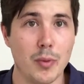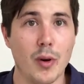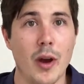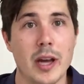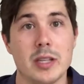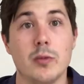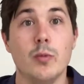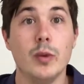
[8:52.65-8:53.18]

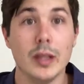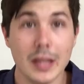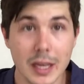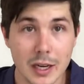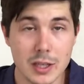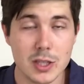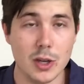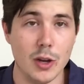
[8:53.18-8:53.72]
price
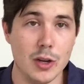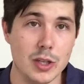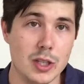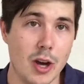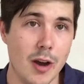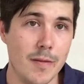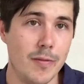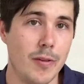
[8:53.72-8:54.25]
within a certain
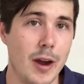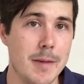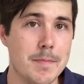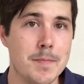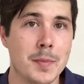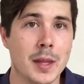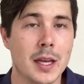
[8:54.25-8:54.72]
time frame.